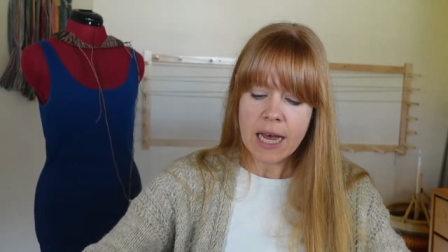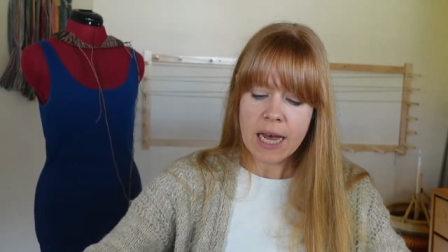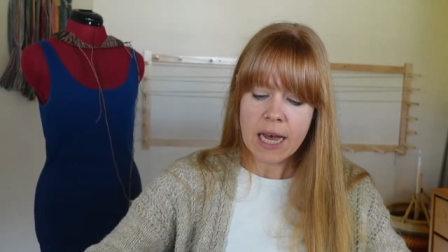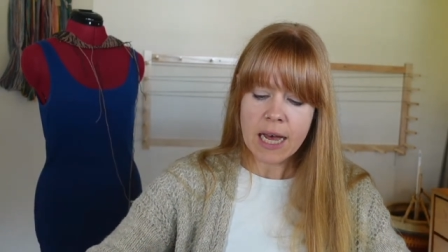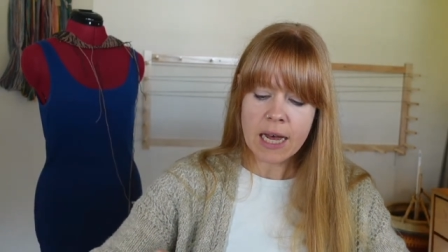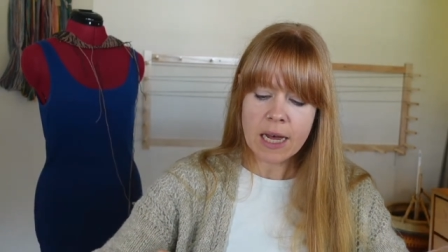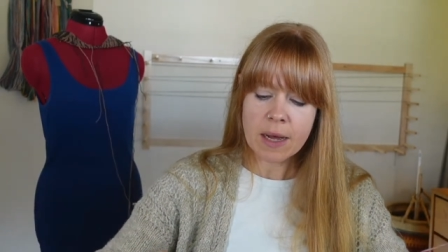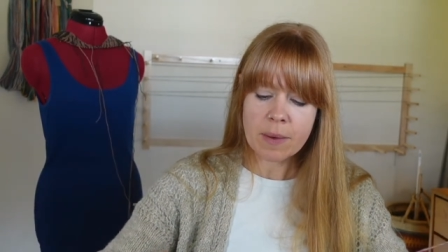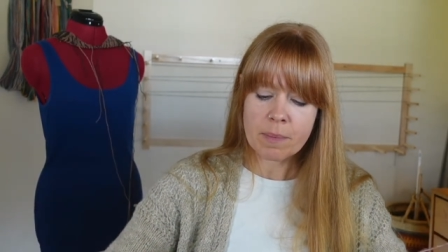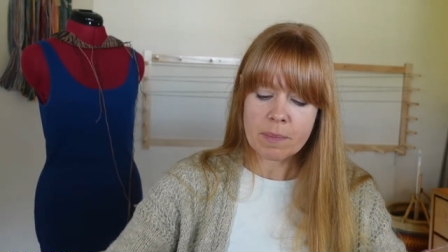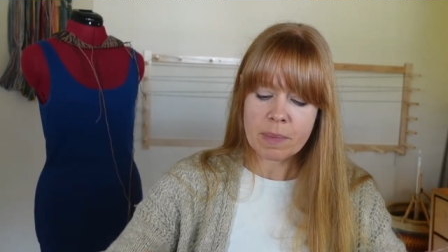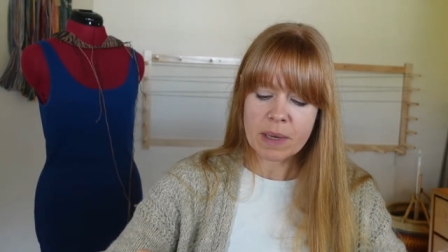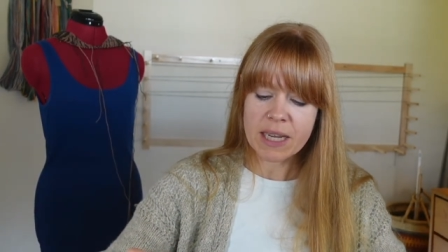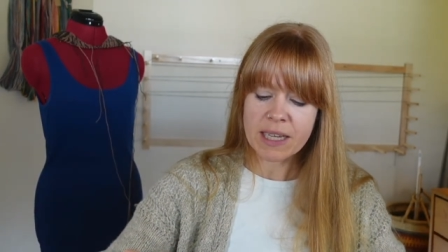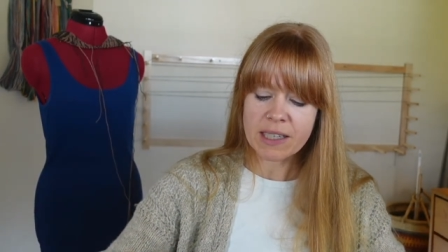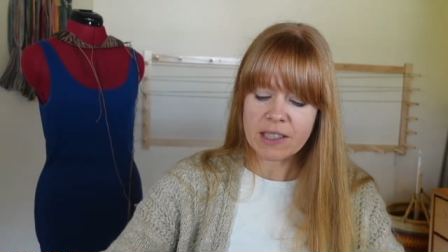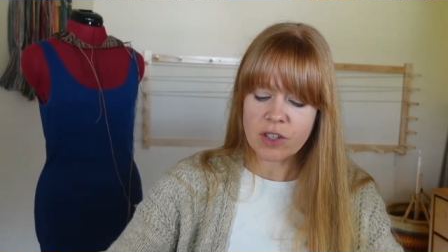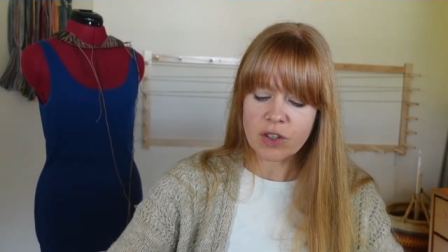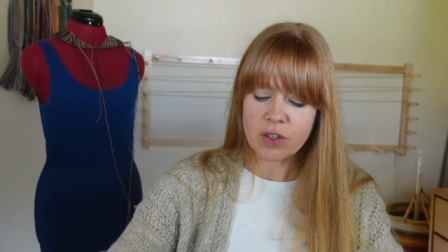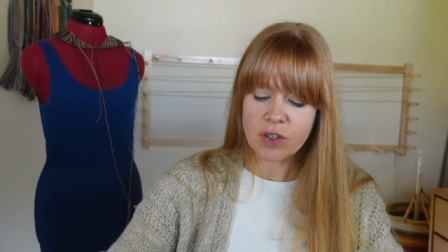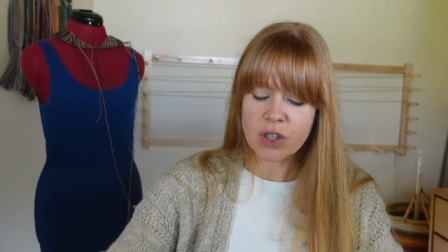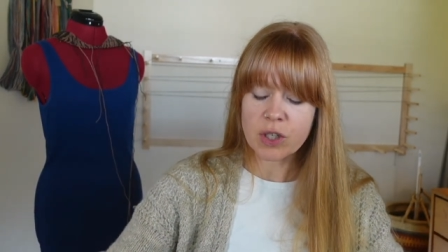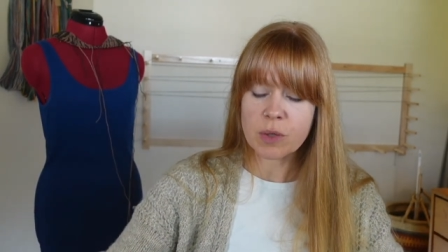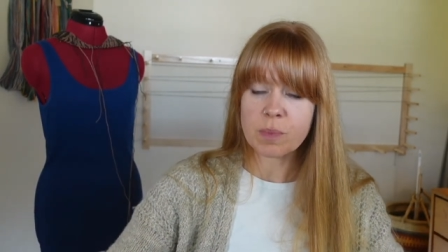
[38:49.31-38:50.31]
um,
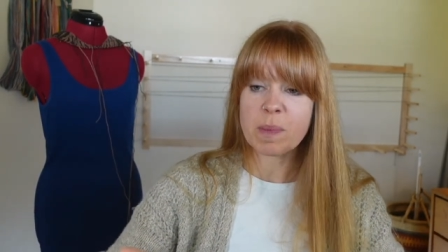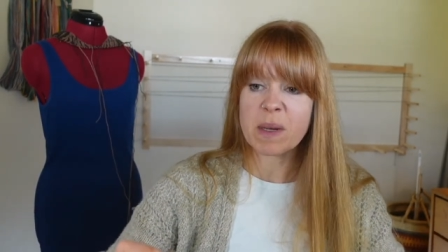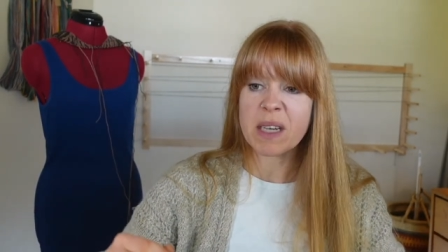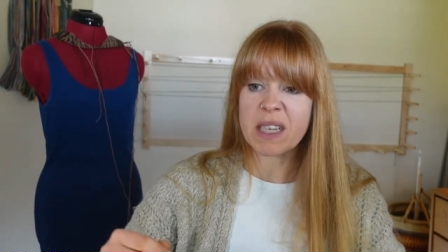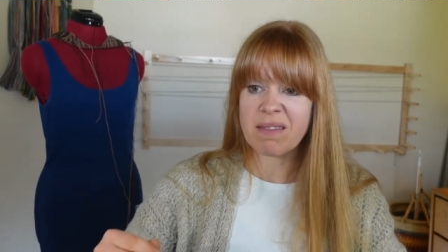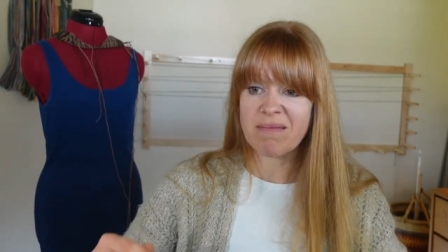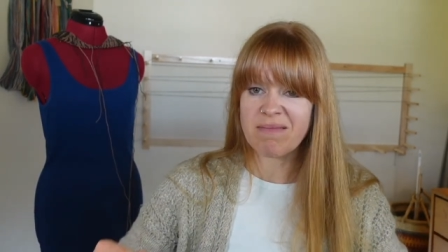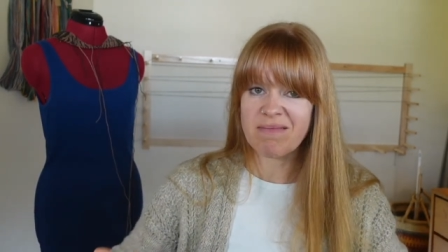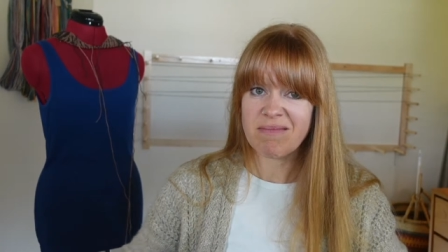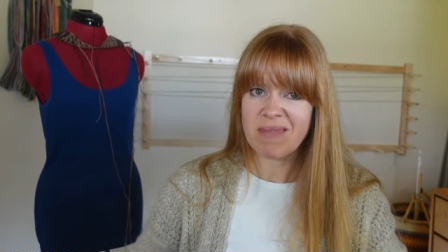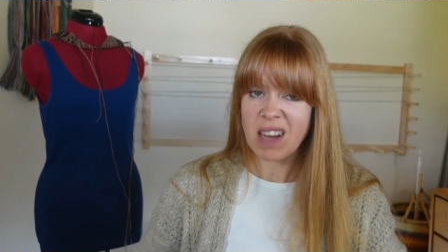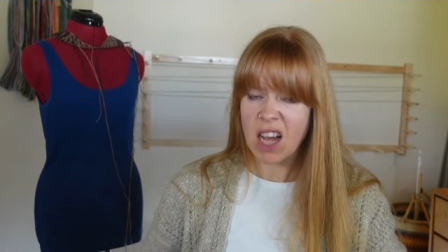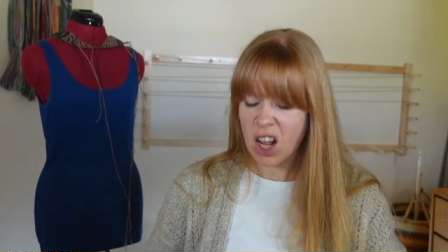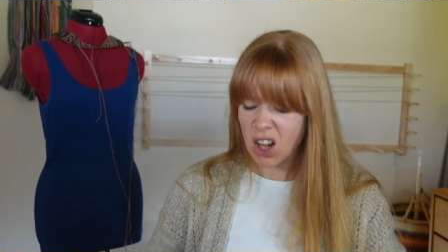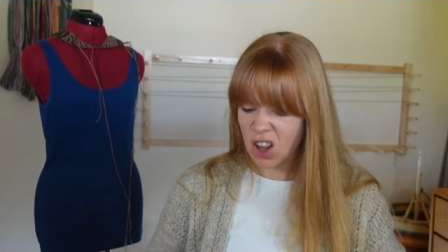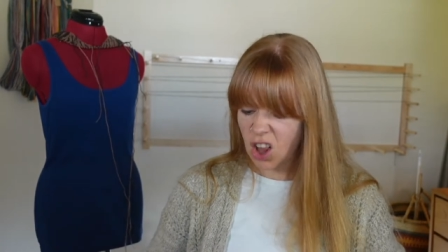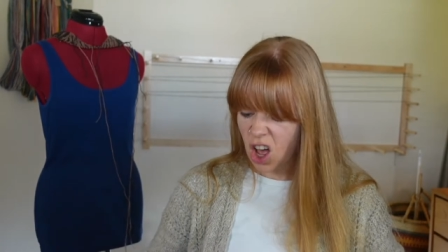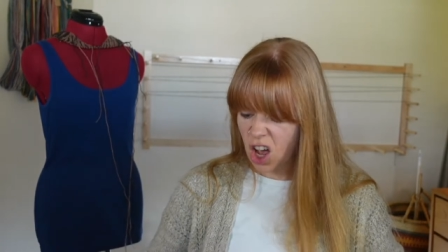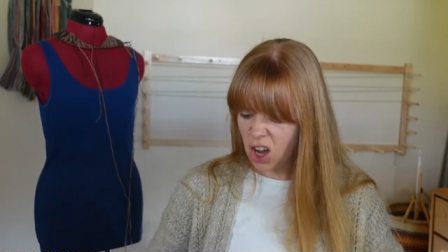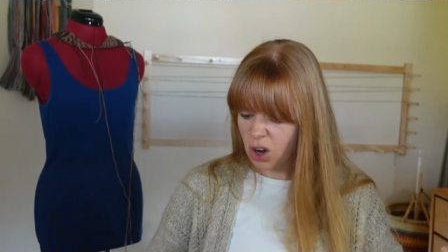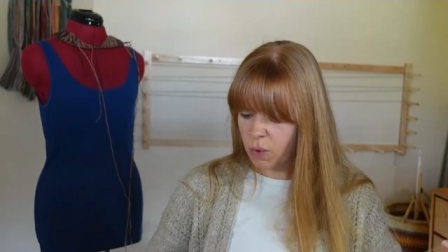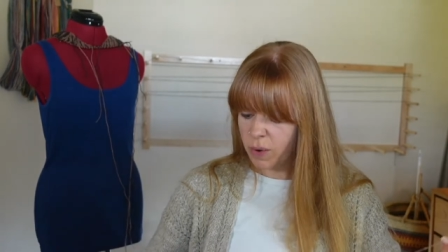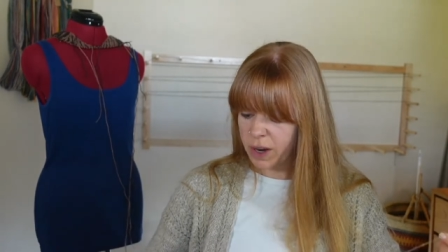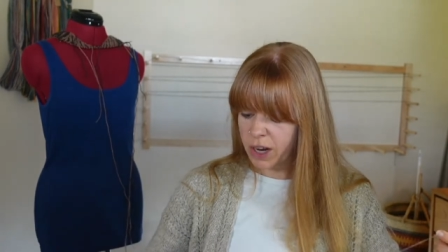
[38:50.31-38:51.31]
because there's just been a
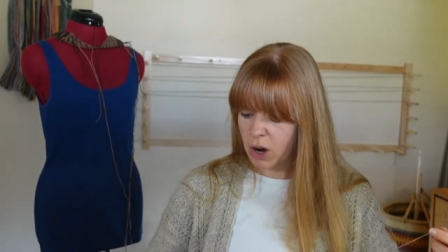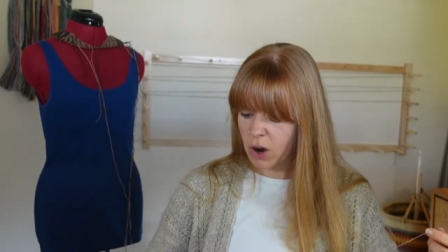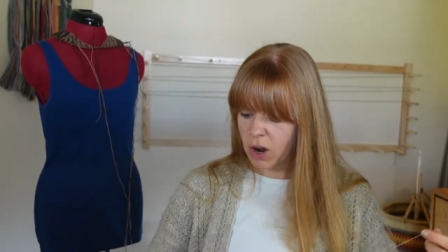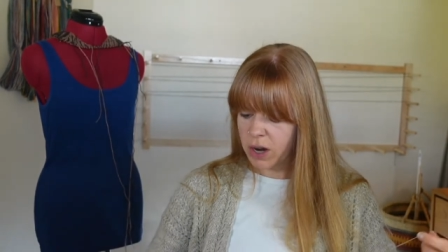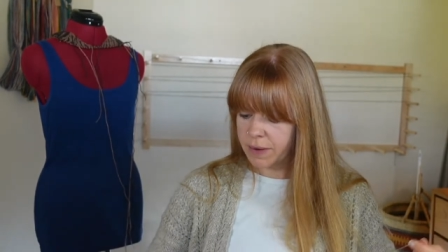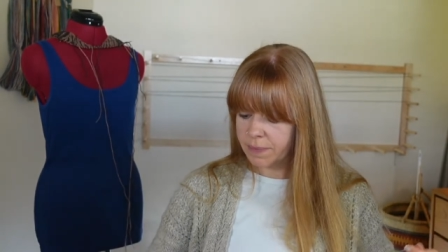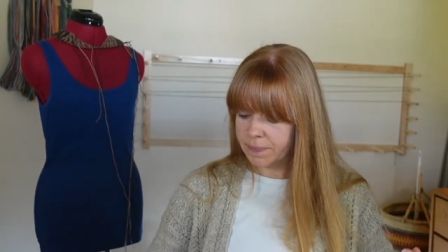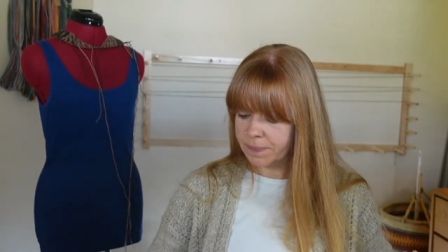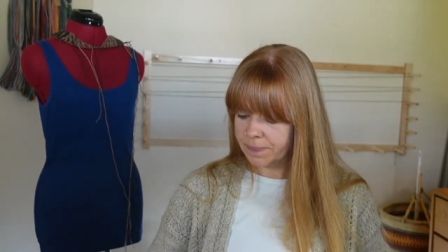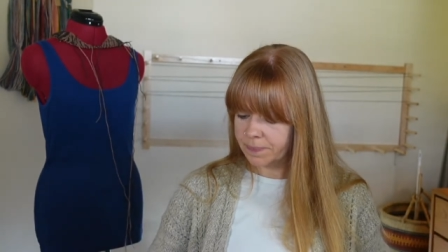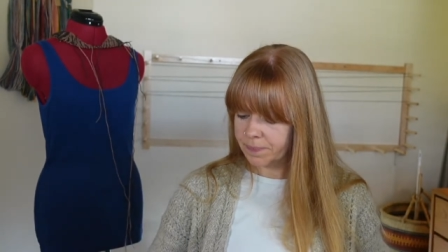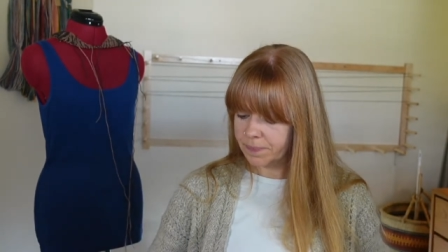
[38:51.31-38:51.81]
lot going on,